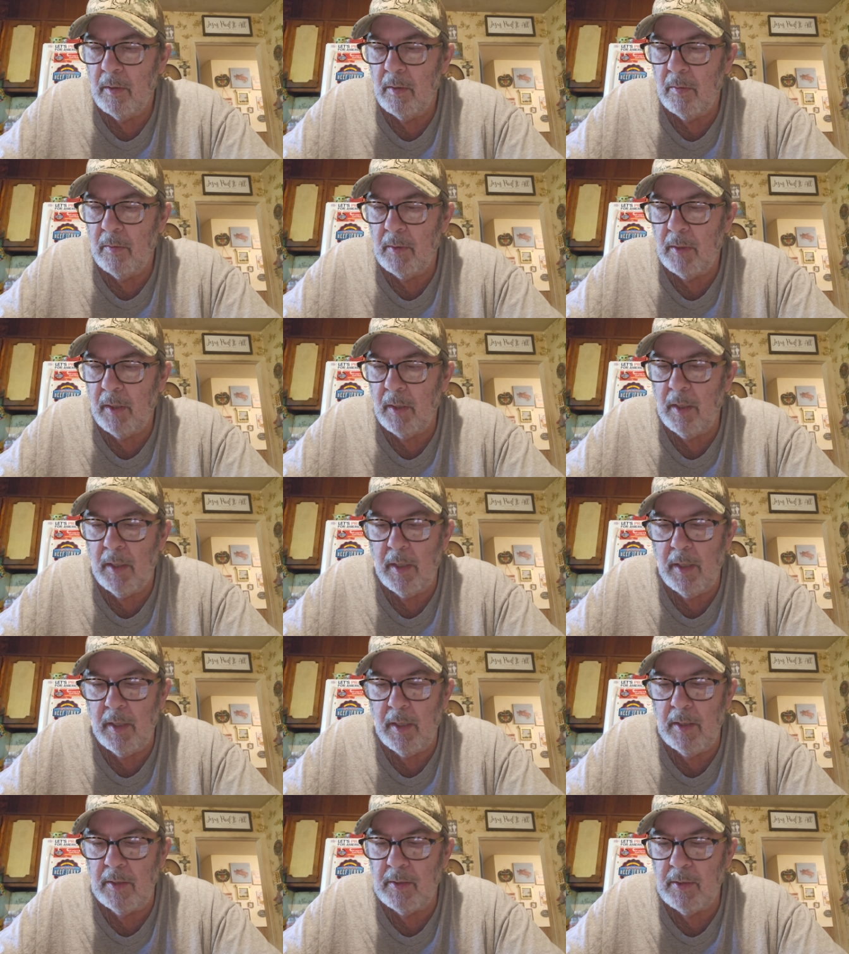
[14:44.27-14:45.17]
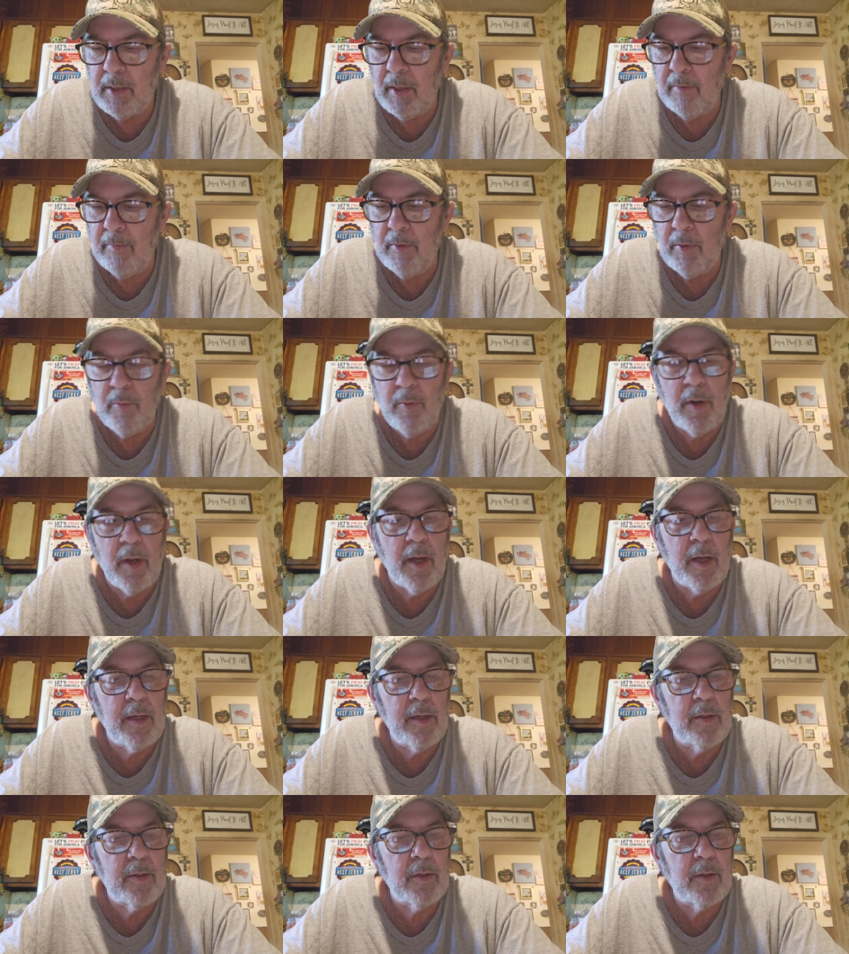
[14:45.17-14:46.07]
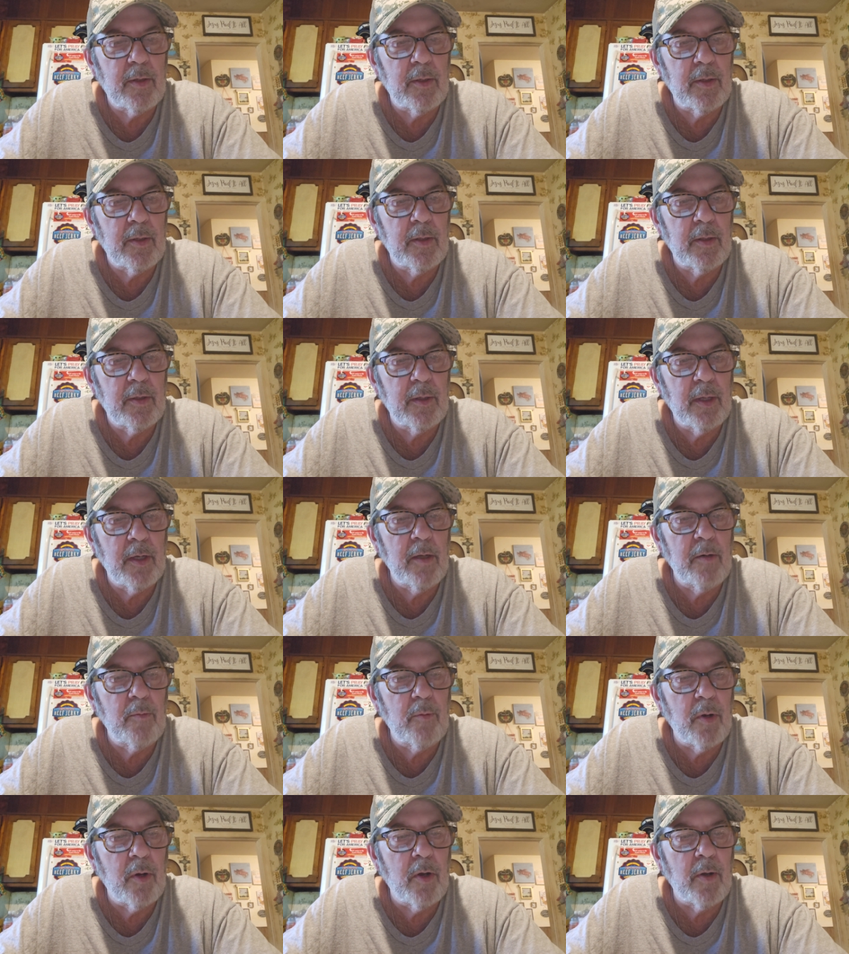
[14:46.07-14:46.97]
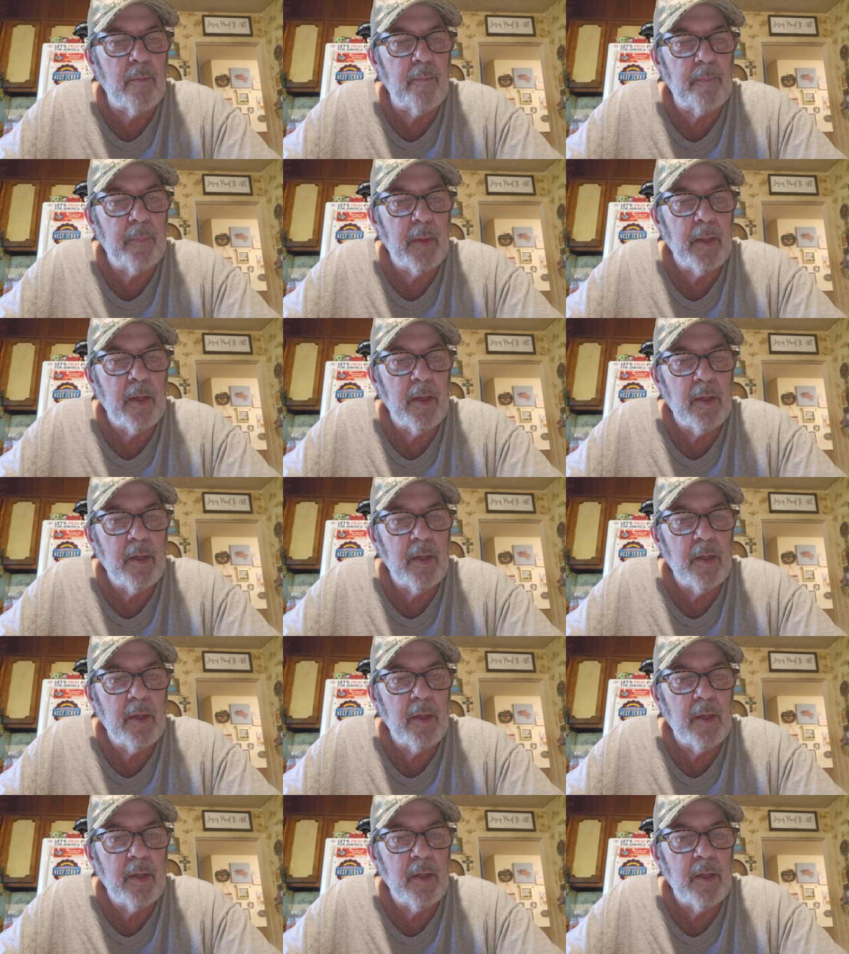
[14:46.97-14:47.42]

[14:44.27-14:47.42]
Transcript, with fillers: Okay, seven right, none wrong.